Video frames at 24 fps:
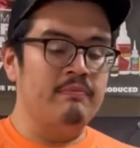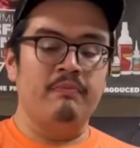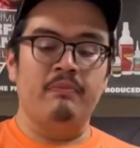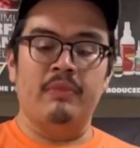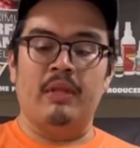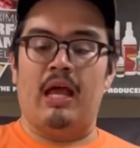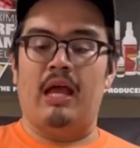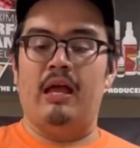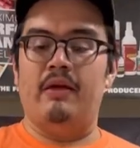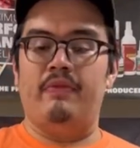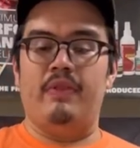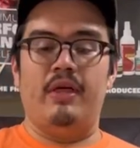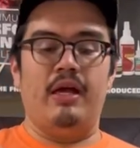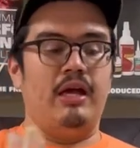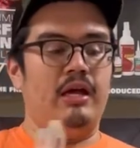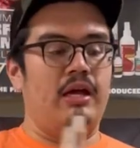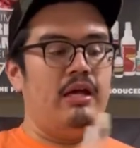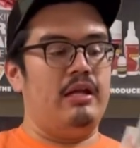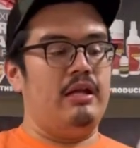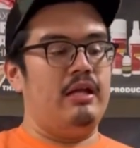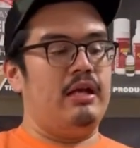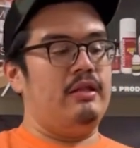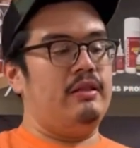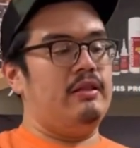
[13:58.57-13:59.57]
And
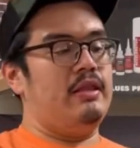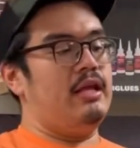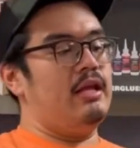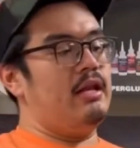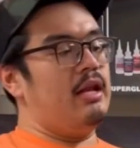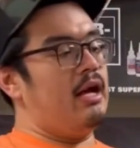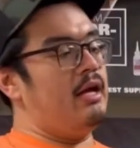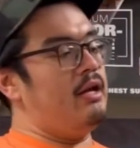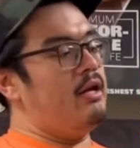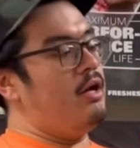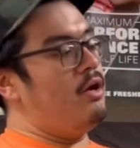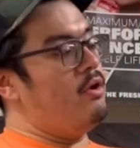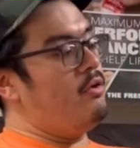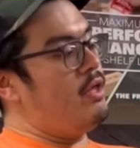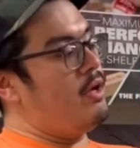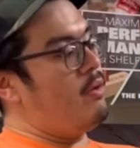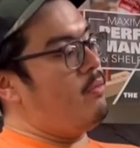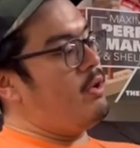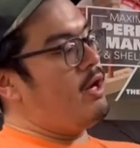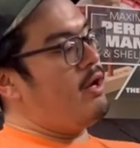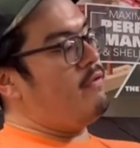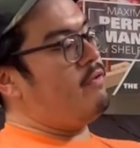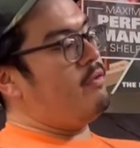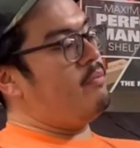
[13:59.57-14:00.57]
then I know that
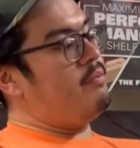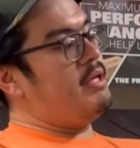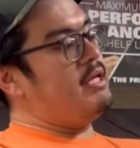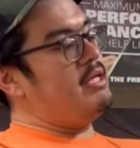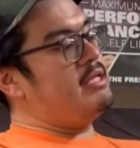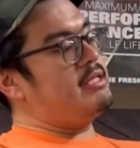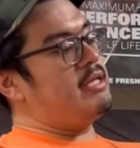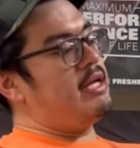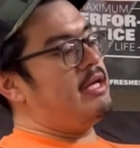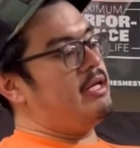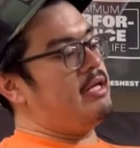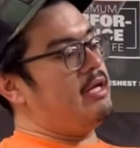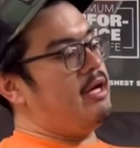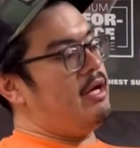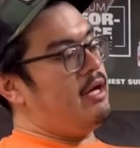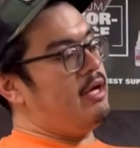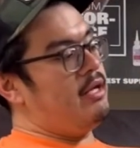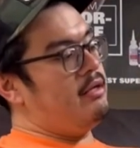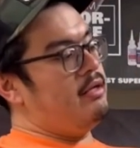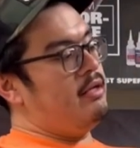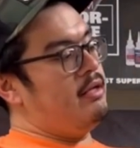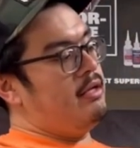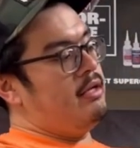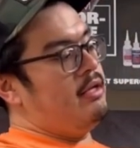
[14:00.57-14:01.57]
whatever piece I
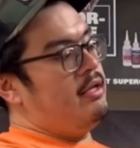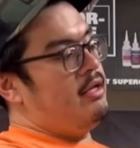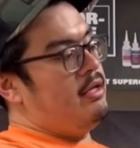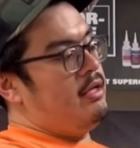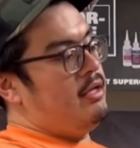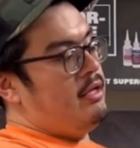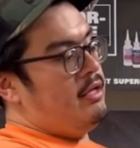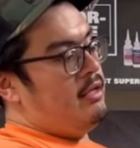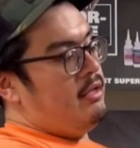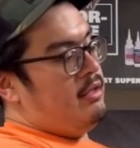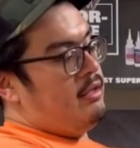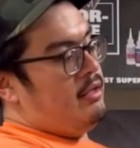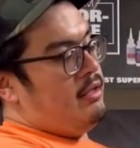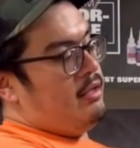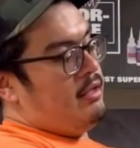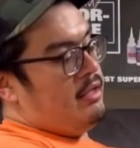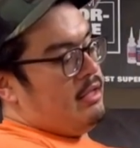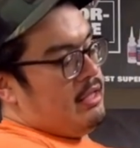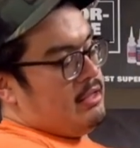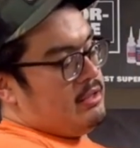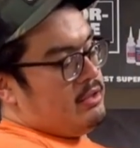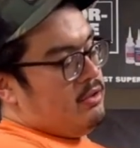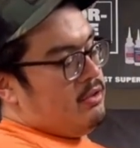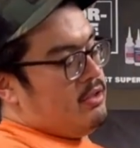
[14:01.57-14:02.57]
cut,
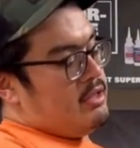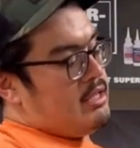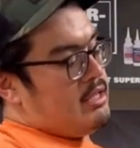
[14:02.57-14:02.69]
as long as